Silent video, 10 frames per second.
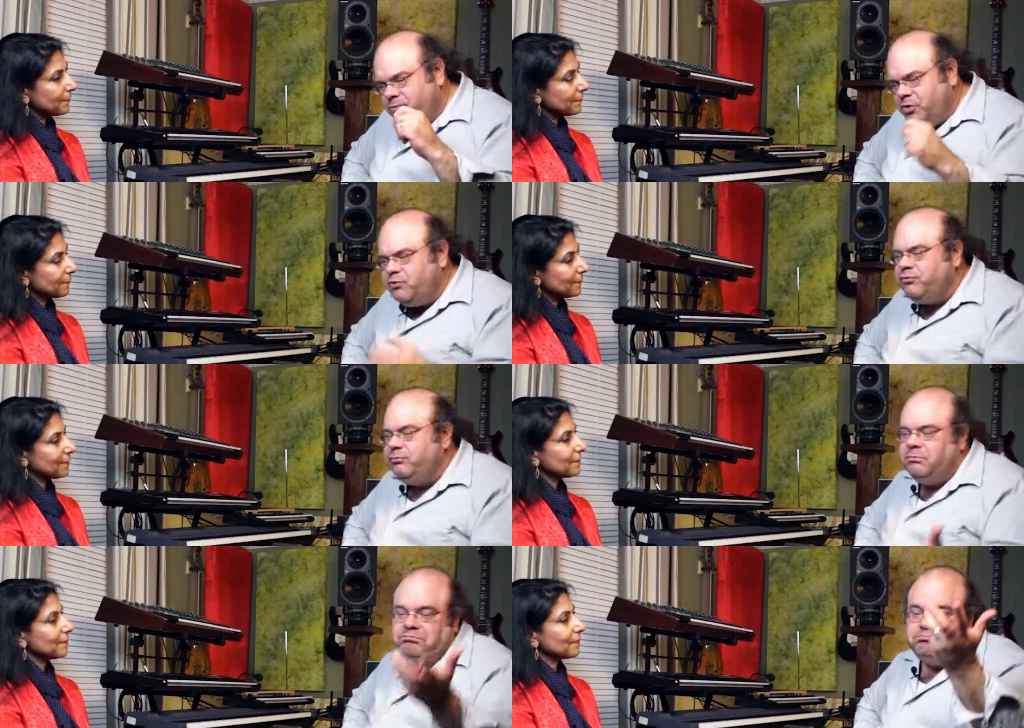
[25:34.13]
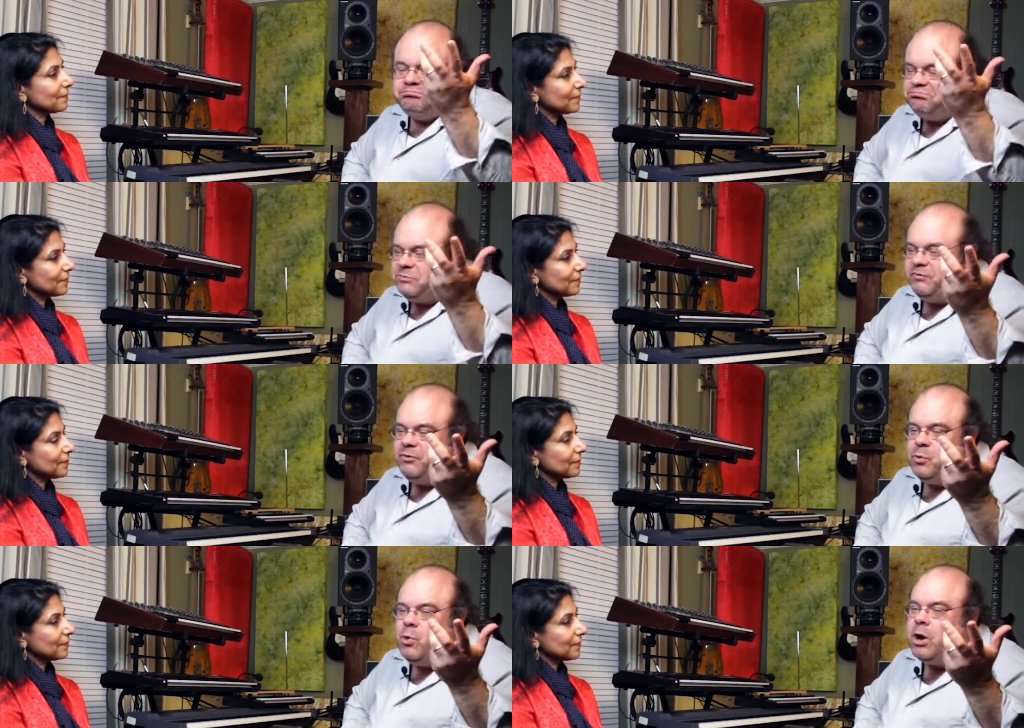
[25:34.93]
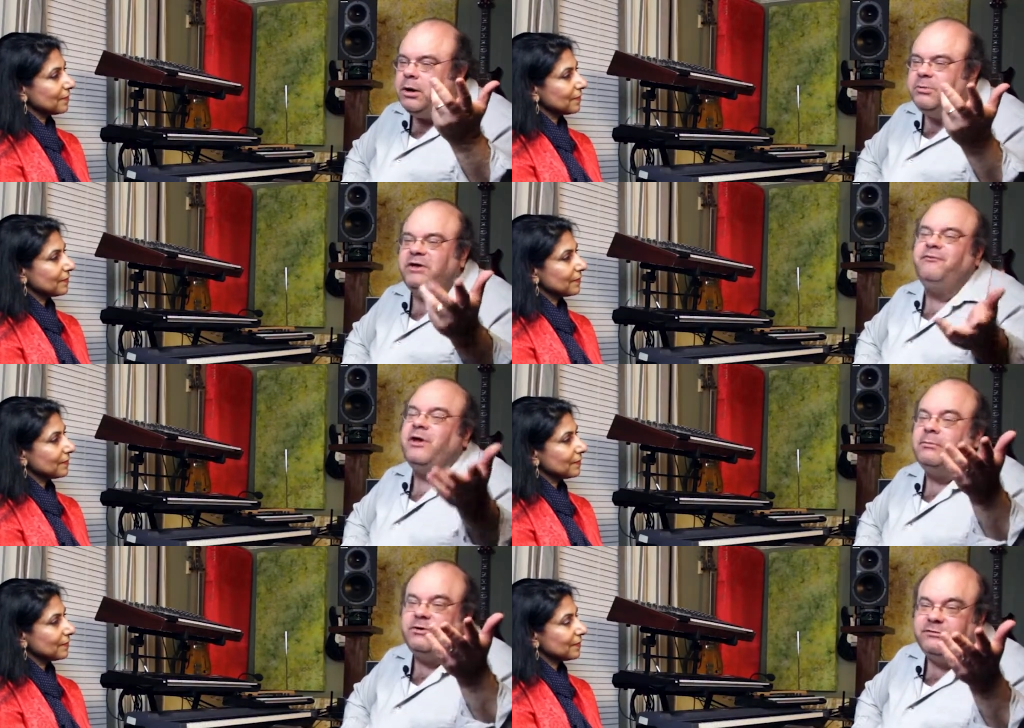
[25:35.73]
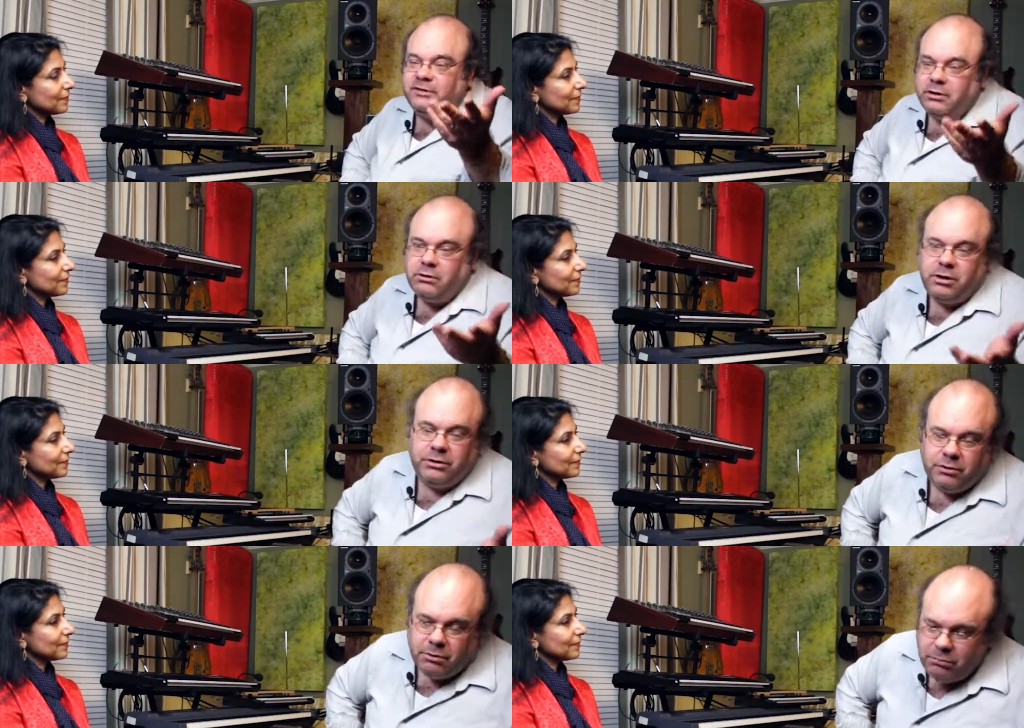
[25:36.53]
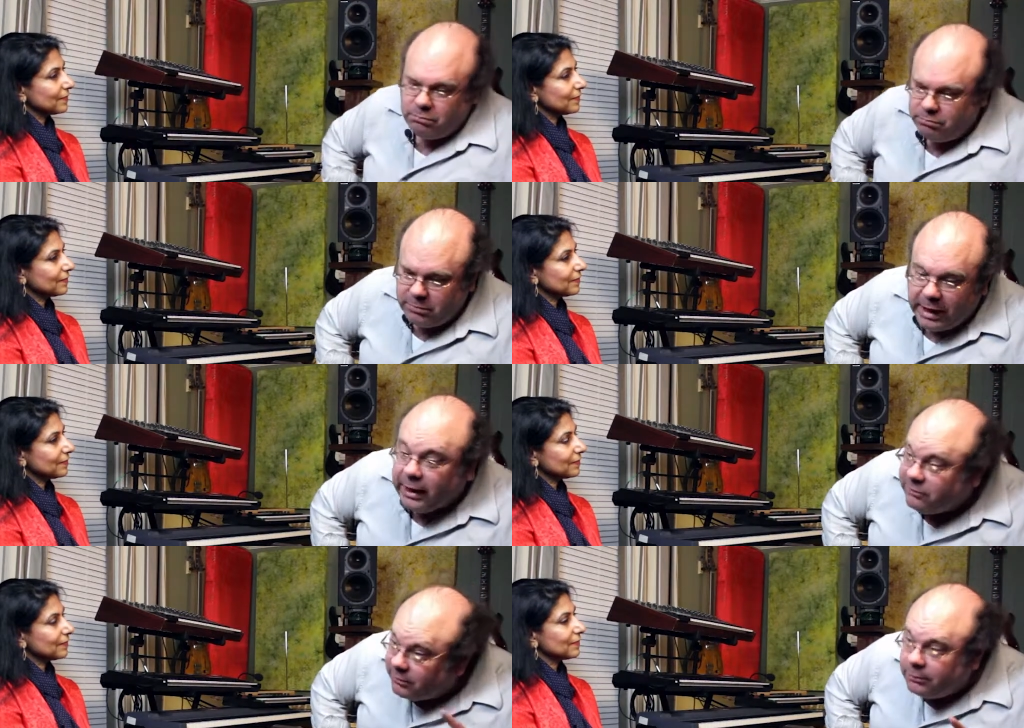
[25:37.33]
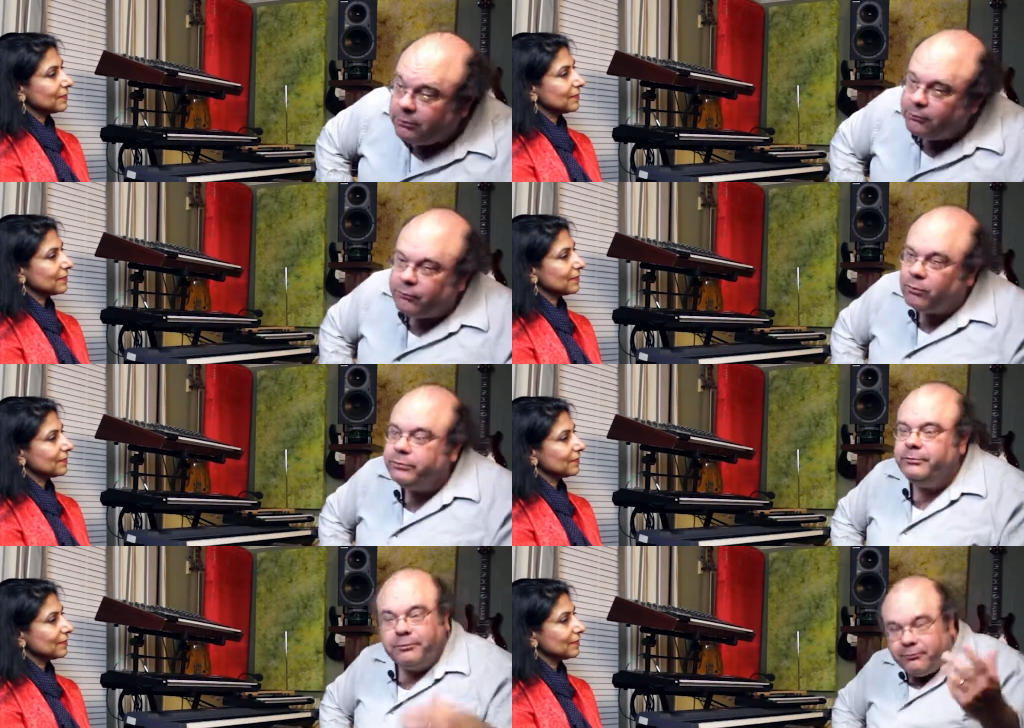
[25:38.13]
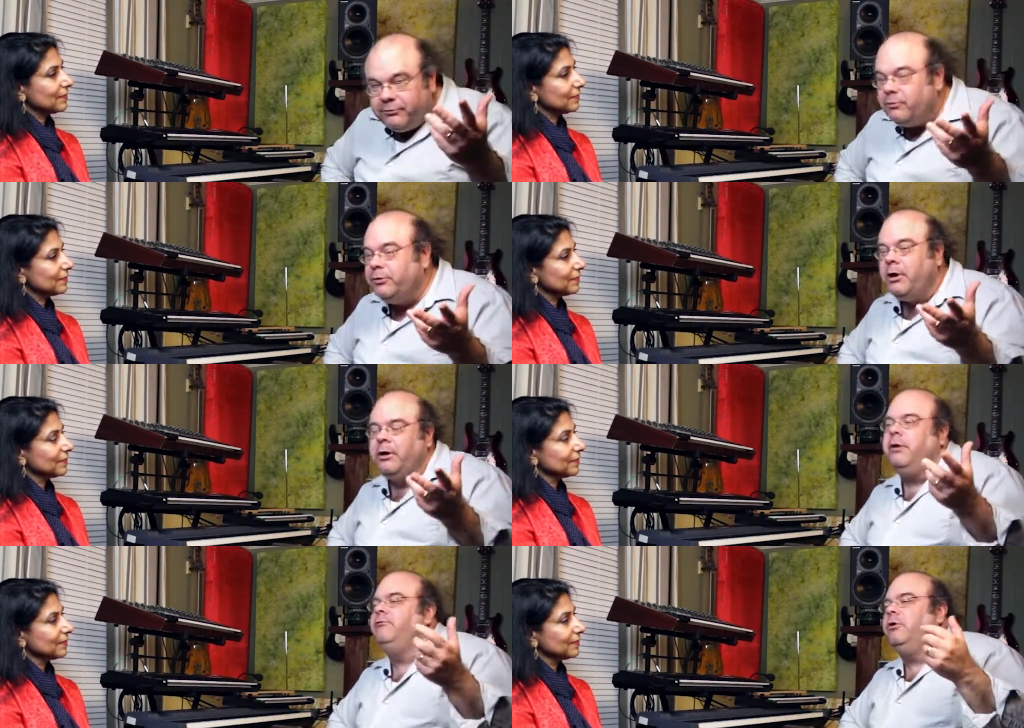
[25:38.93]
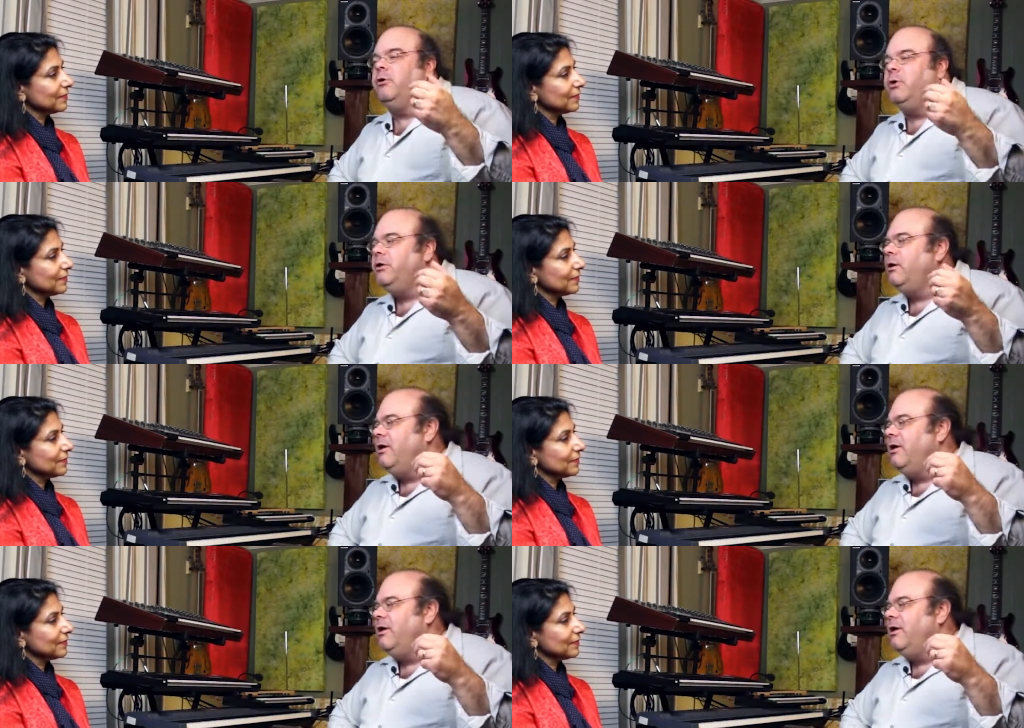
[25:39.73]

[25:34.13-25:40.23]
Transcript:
Speaker 1: you if you want to be a famous singer and you're 18 years old and you're still young enough to do it